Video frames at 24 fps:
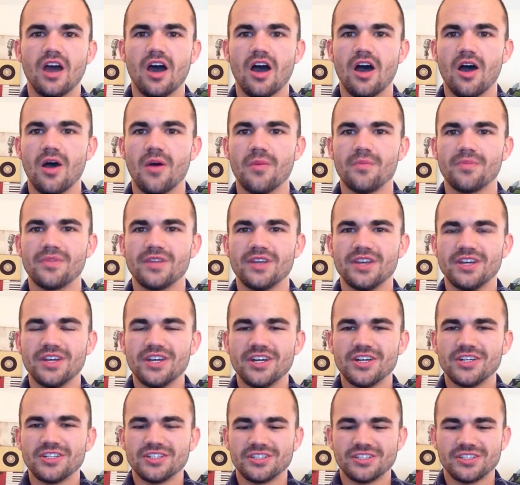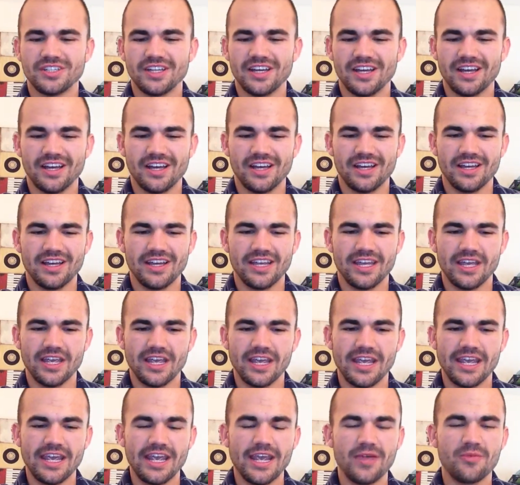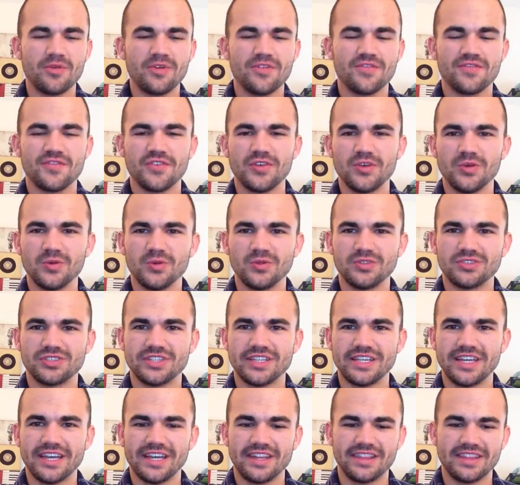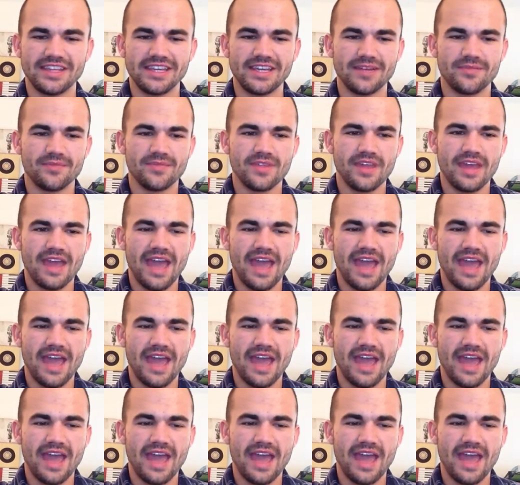Um, he, he refused the, the